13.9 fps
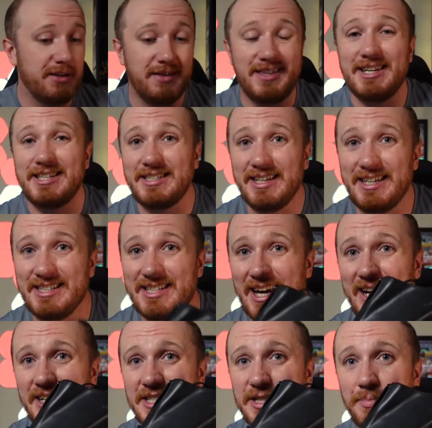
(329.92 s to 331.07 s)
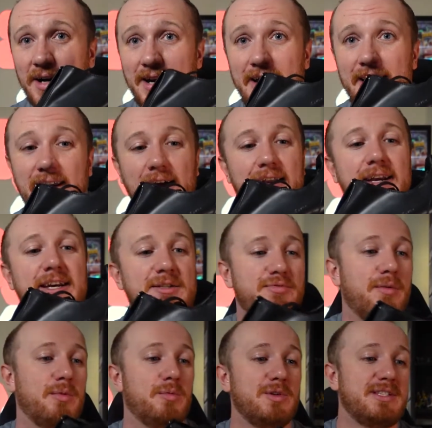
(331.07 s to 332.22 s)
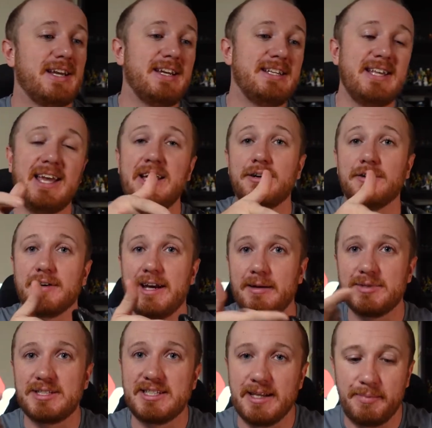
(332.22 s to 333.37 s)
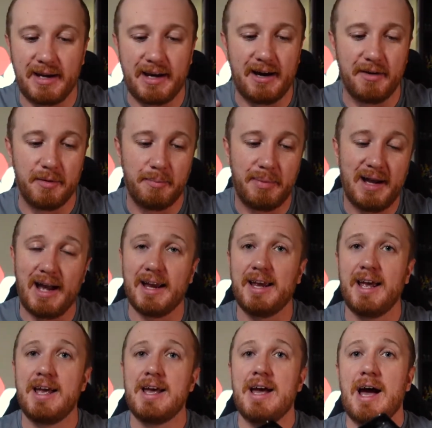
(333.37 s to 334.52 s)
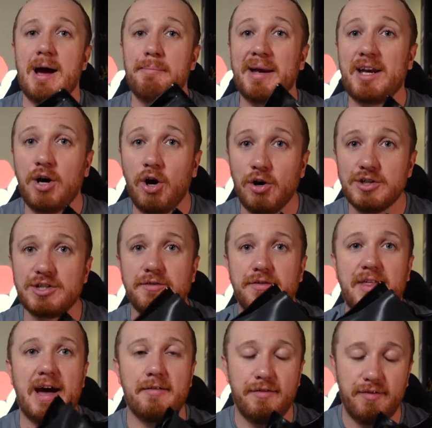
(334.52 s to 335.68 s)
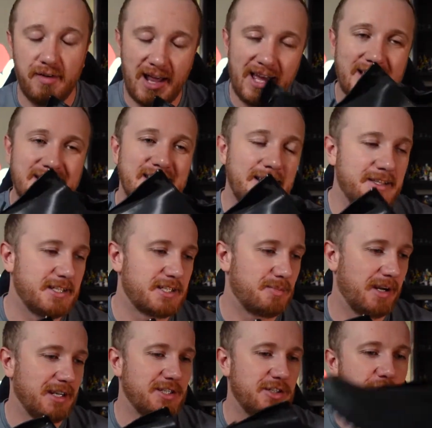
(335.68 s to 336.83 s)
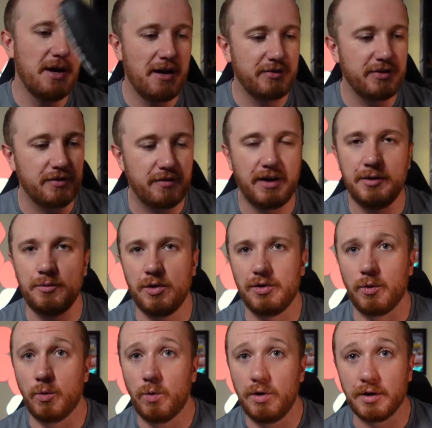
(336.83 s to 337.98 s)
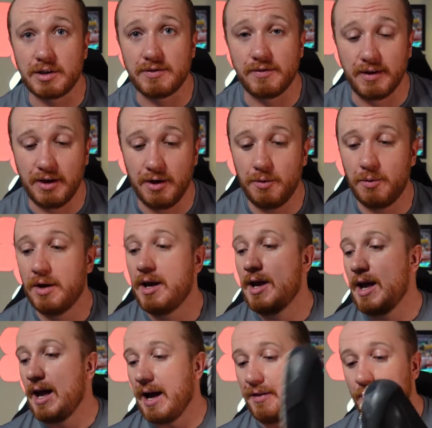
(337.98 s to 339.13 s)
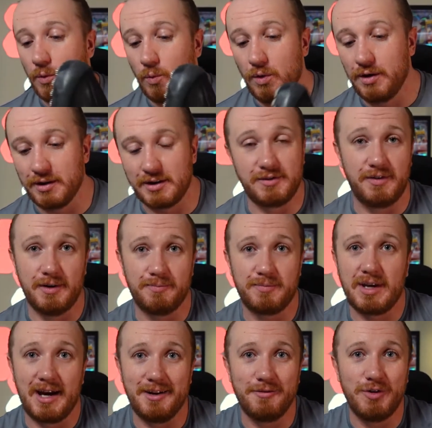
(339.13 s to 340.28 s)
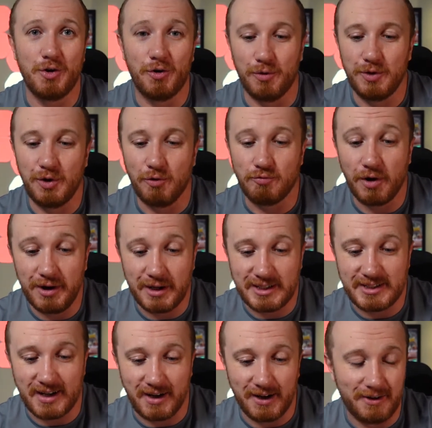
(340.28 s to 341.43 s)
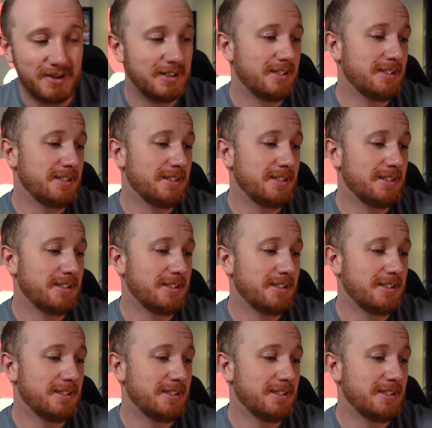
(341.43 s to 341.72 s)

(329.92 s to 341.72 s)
this exact spike, and his problem was that his heel kept slipping out the back because of that flex in the spike. So you have to find one that works for you and that works for kind of your running style.